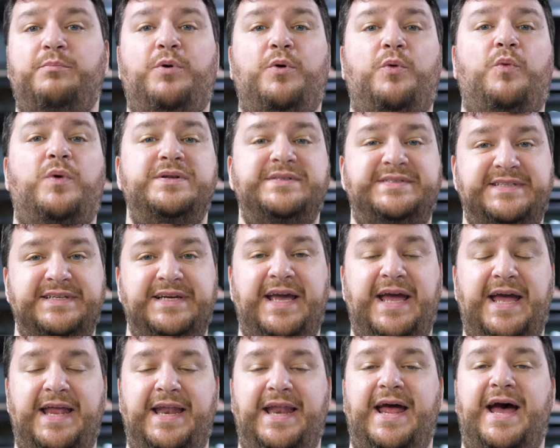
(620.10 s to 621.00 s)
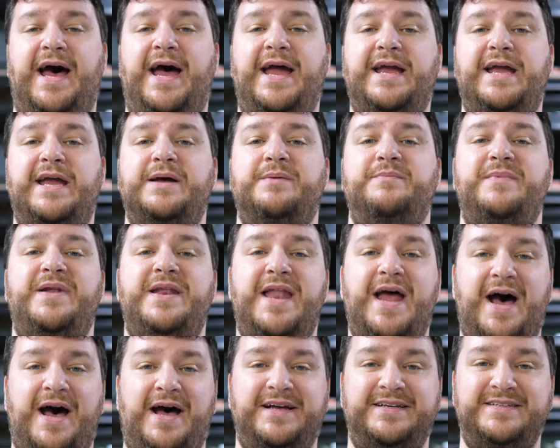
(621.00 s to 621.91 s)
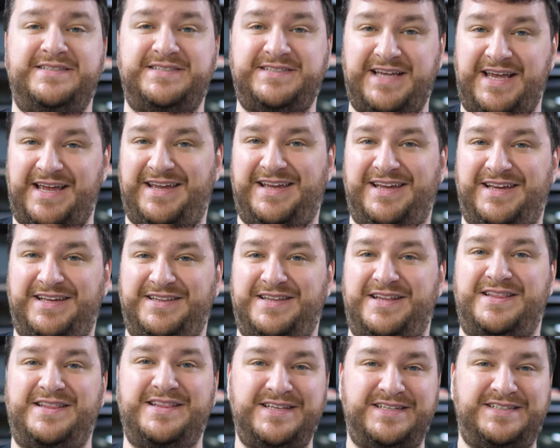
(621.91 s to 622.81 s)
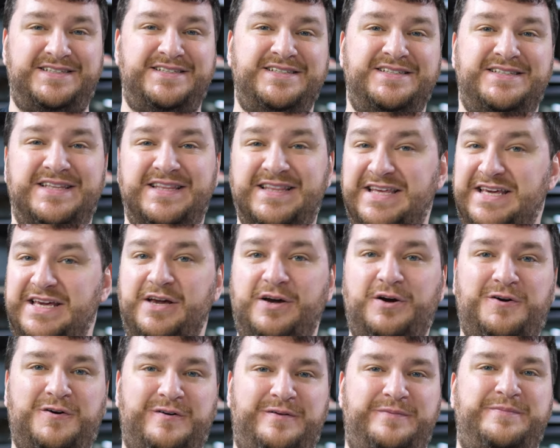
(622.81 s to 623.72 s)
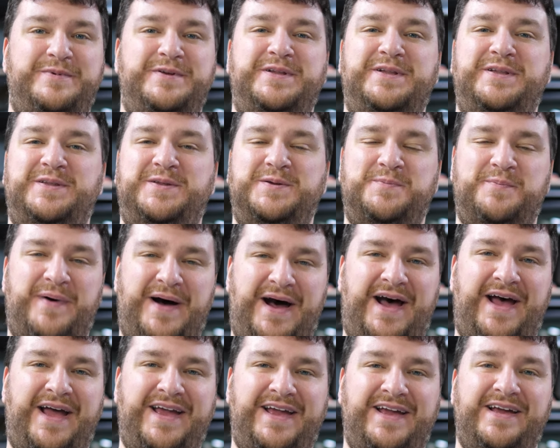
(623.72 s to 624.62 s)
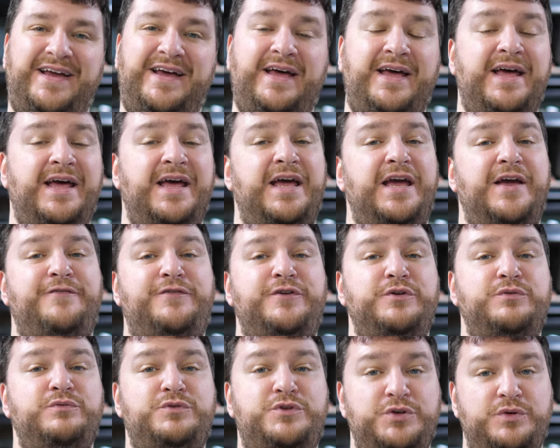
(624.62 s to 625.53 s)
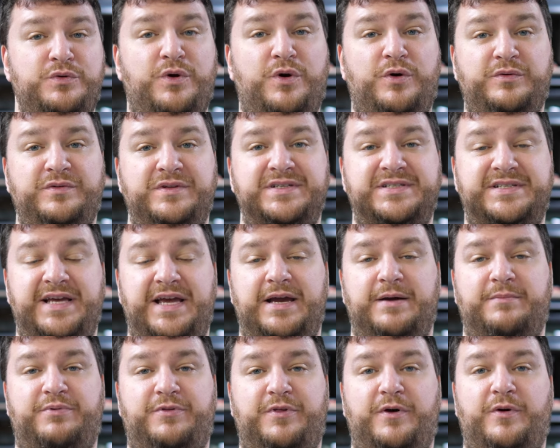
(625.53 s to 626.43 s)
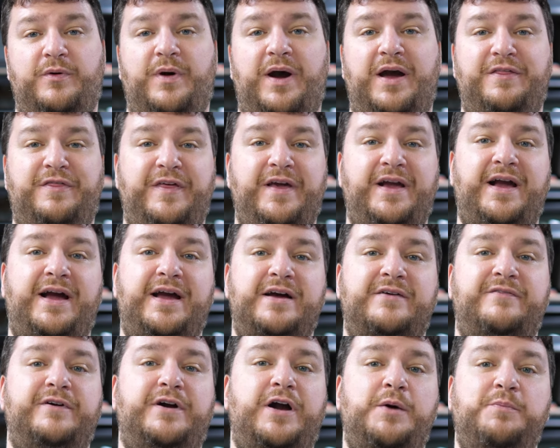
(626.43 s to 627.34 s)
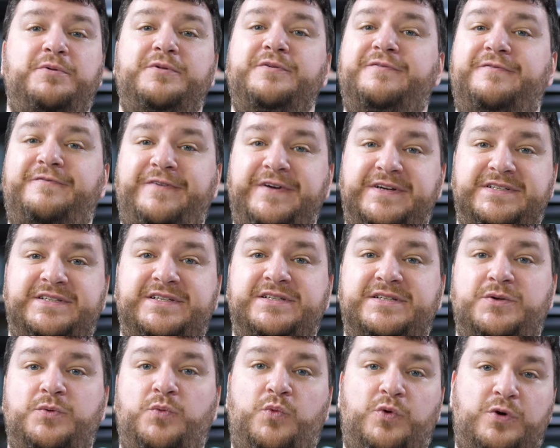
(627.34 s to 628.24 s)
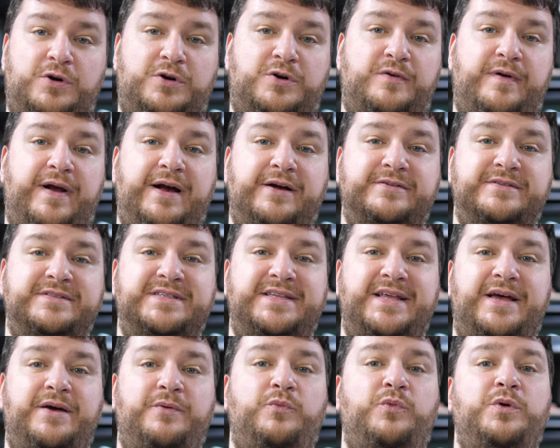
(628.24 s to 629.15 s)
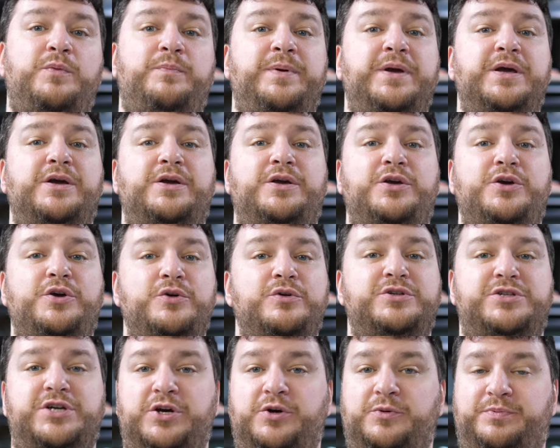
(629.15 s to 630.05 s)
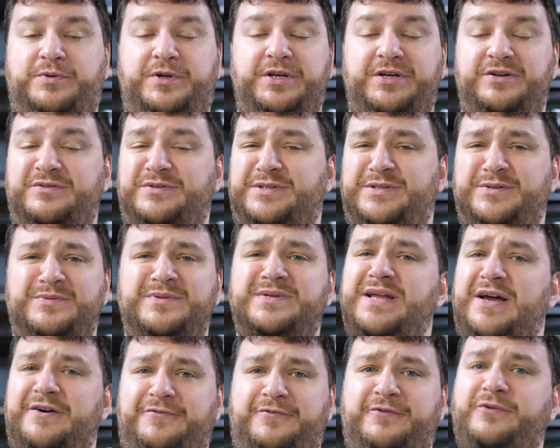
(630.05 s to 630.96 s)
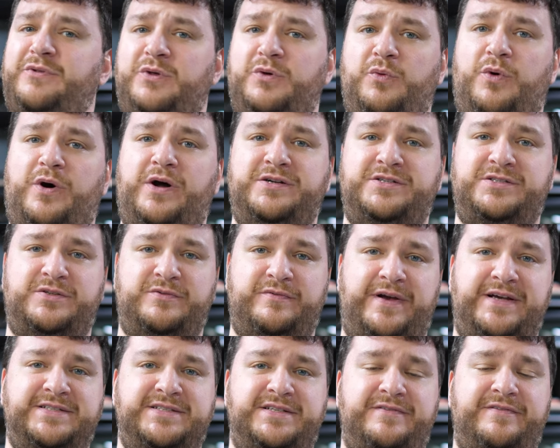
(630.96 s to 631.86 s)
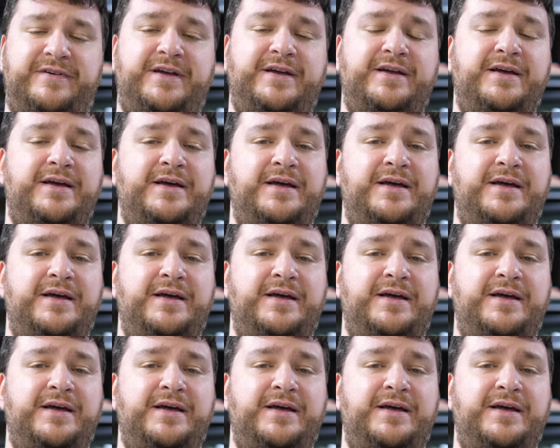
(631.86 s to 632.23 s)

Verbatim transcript: but once again, I am not saying that this is the equipment to buy. If you do own this amp though, I think I have a couple of fixes and workarounds that would be a huge help to you, so definitely watch the rest of it.